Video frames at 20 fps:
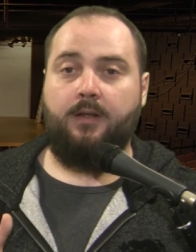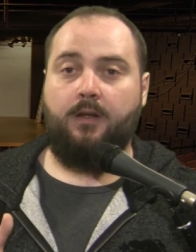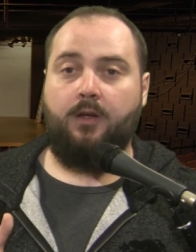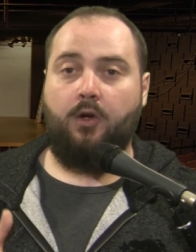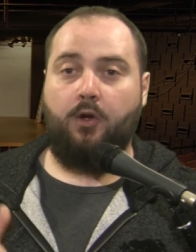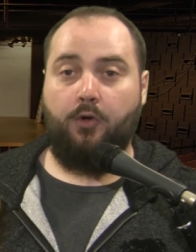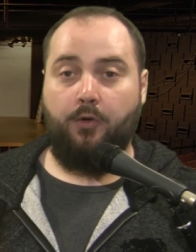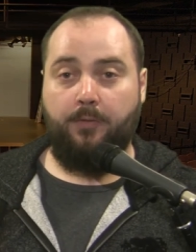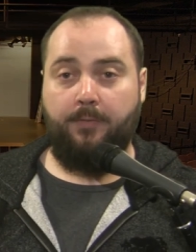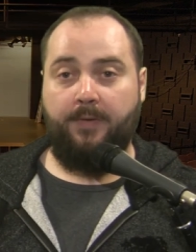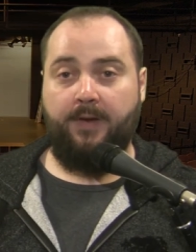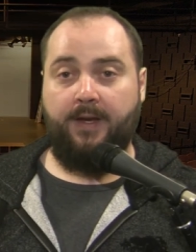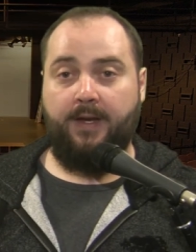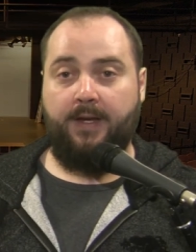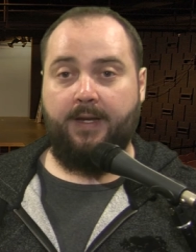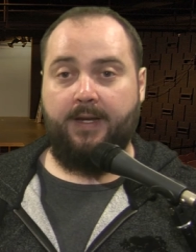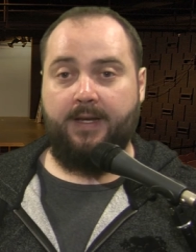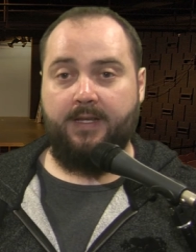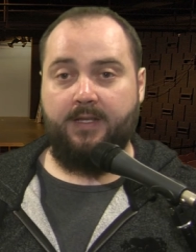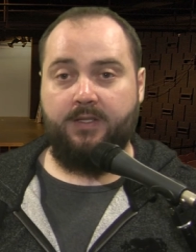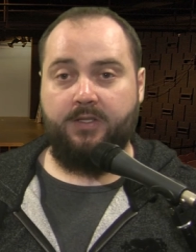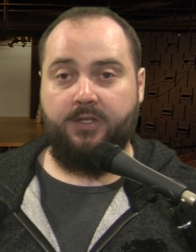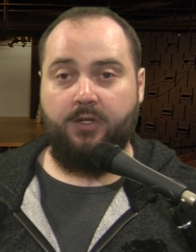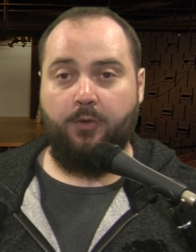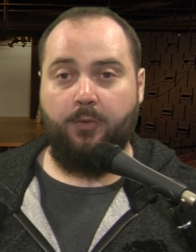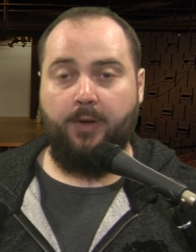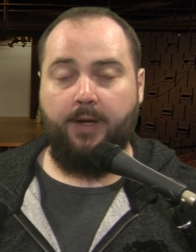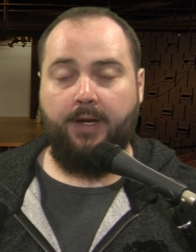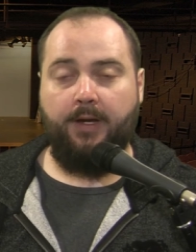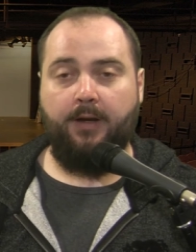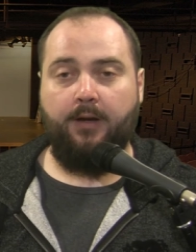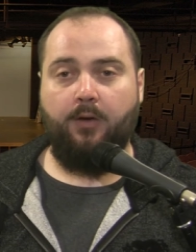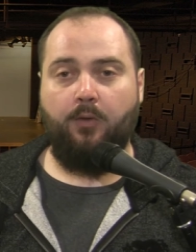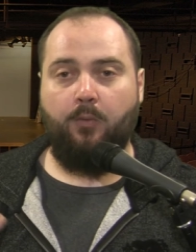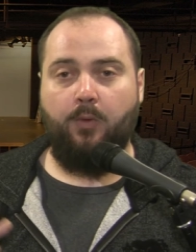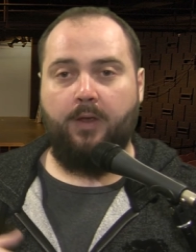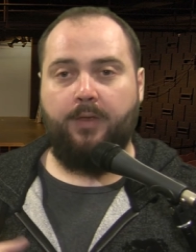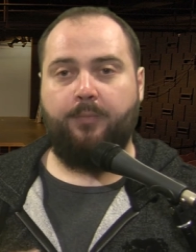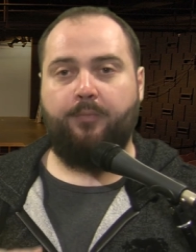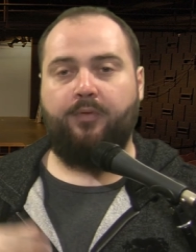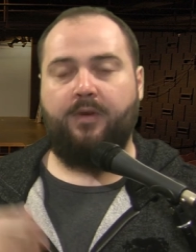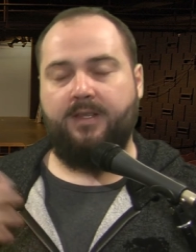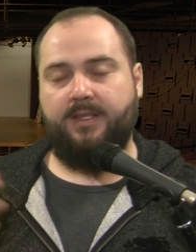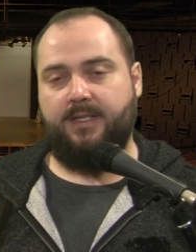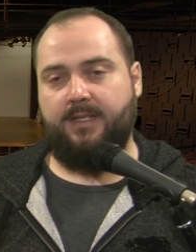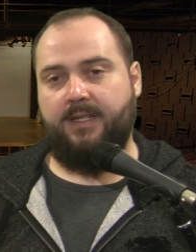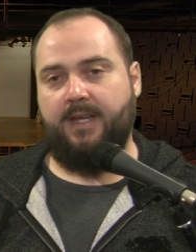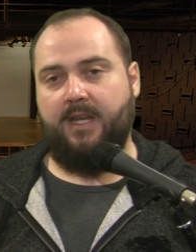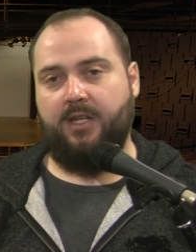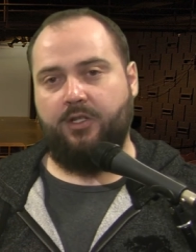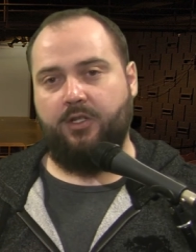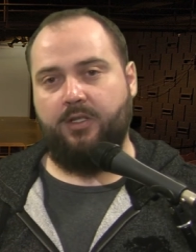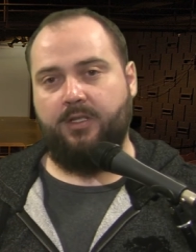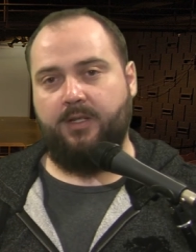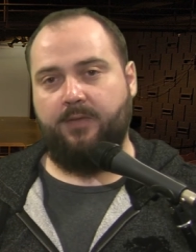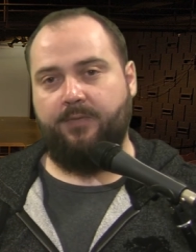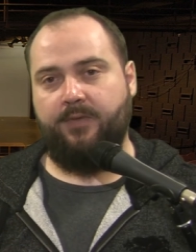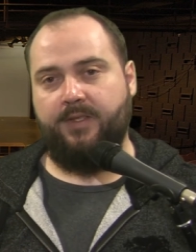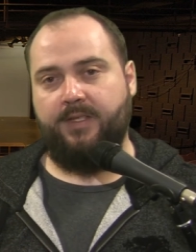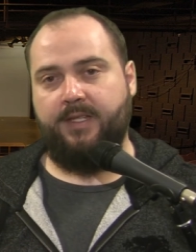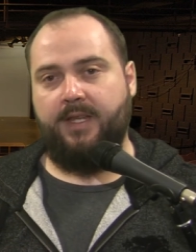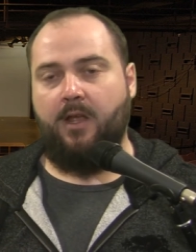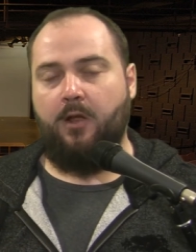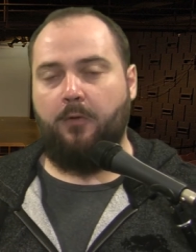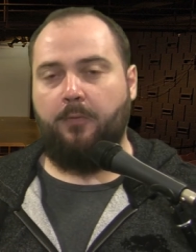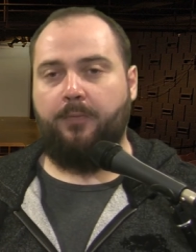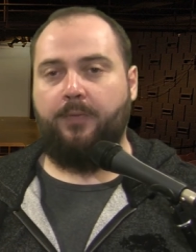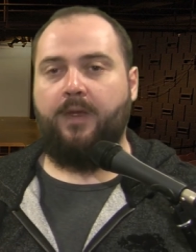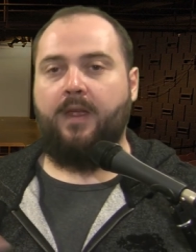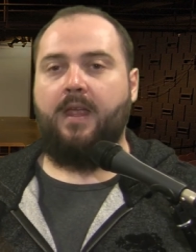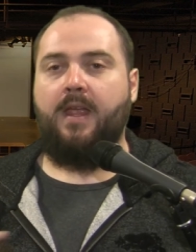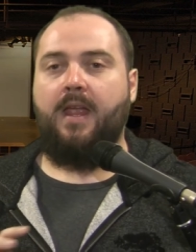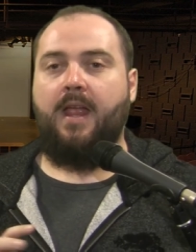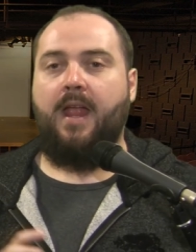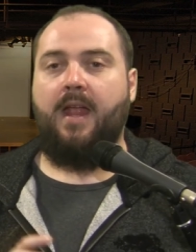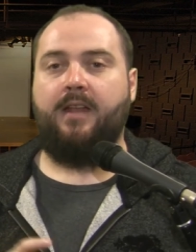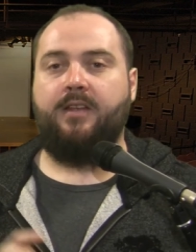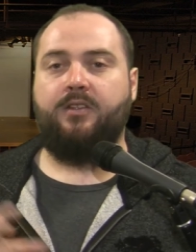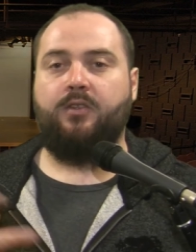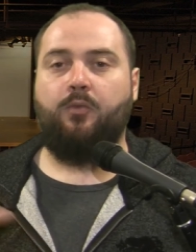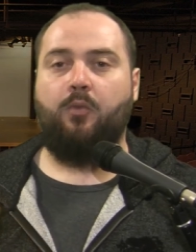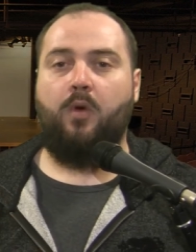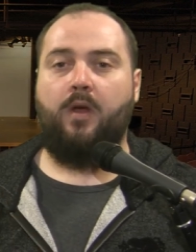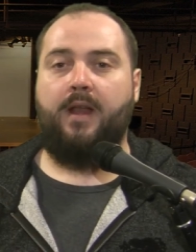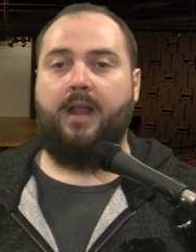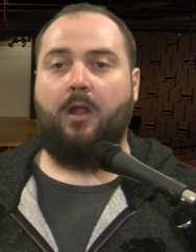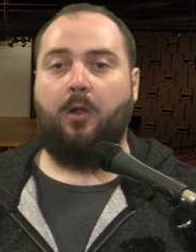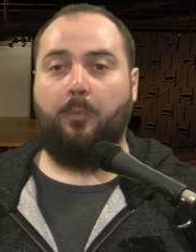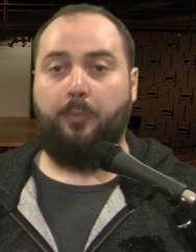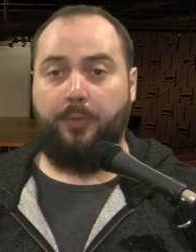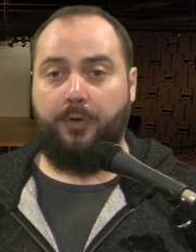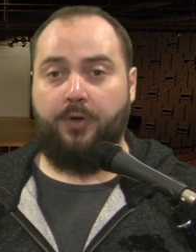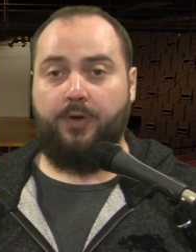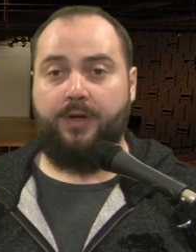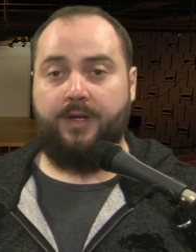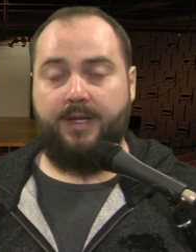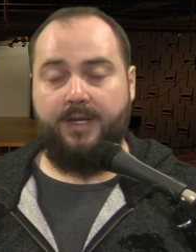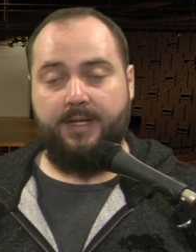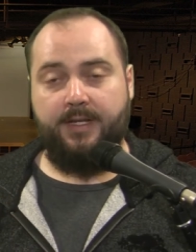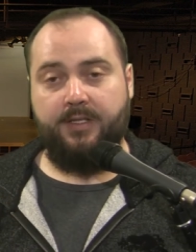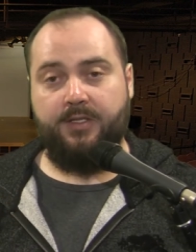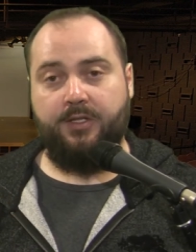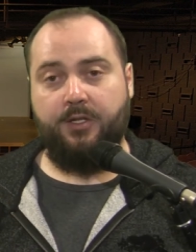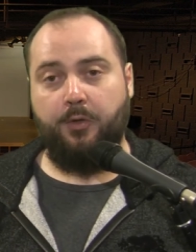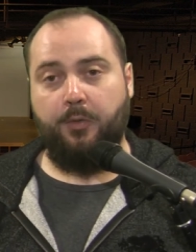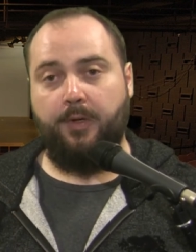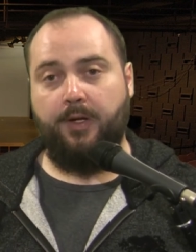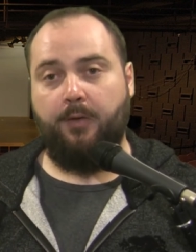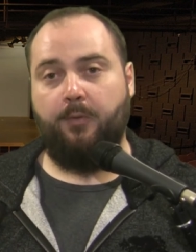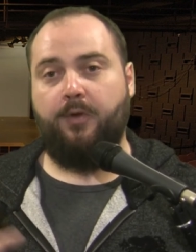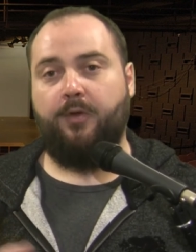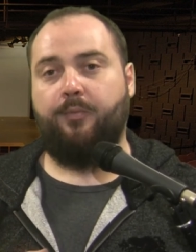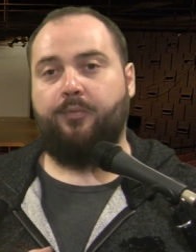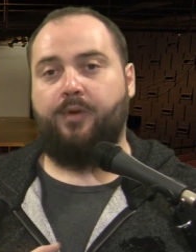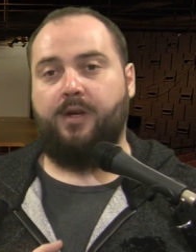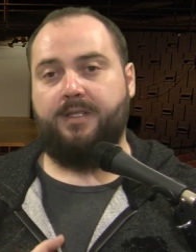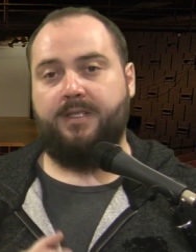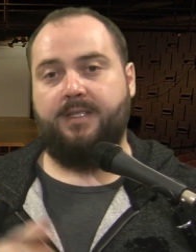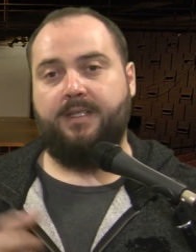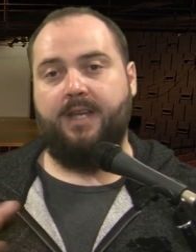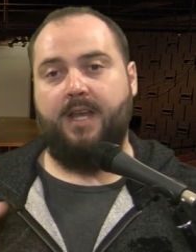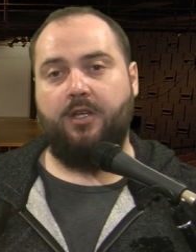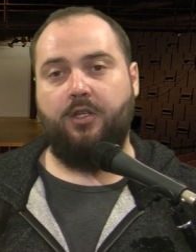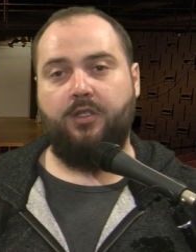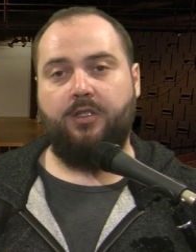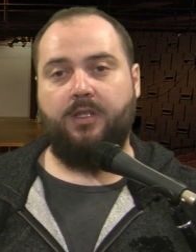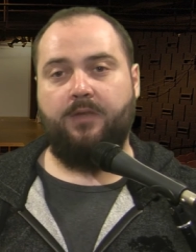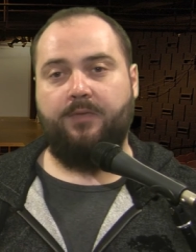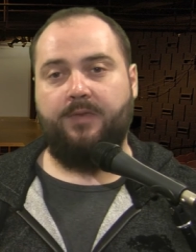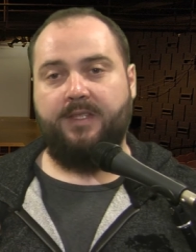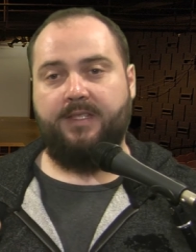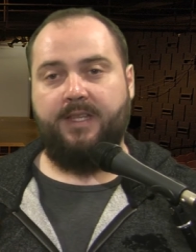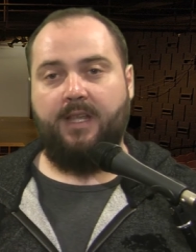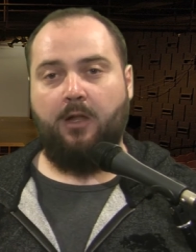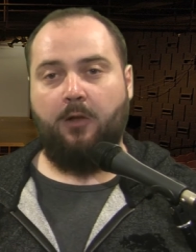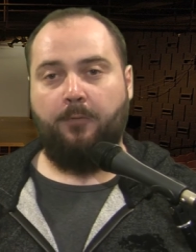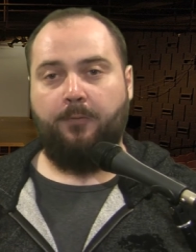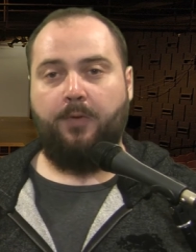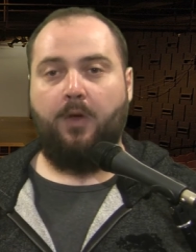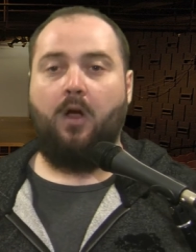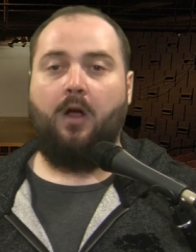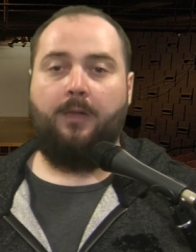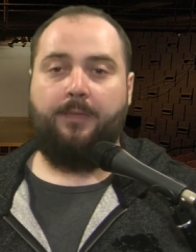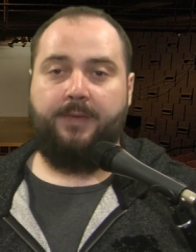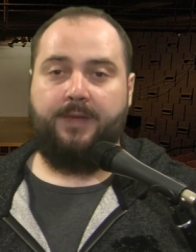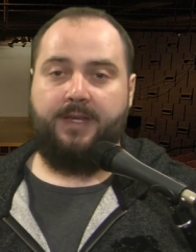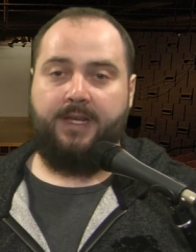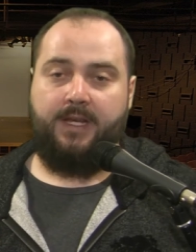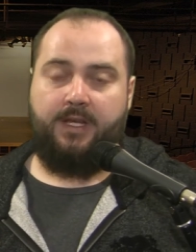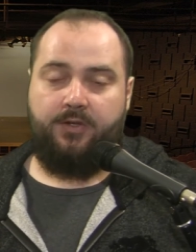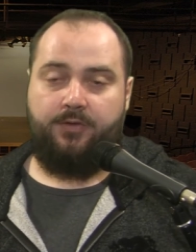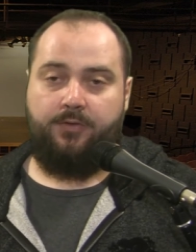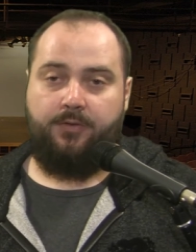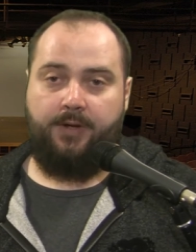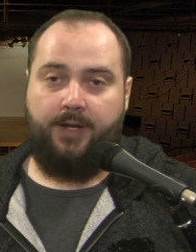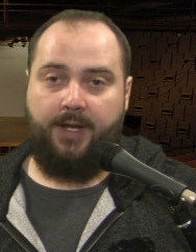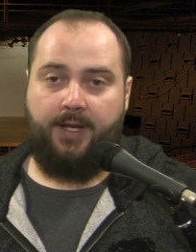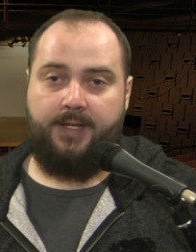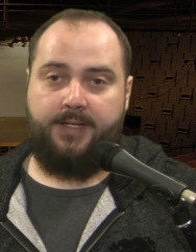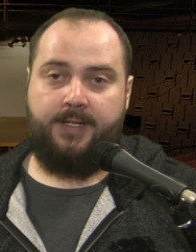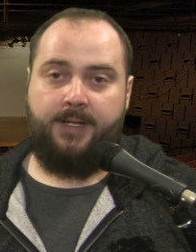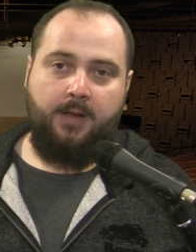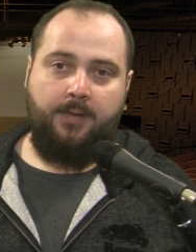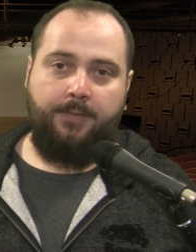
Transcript: Erving is doing with presentations of the self and to what Alberti is doing with presentations of the self on the internet.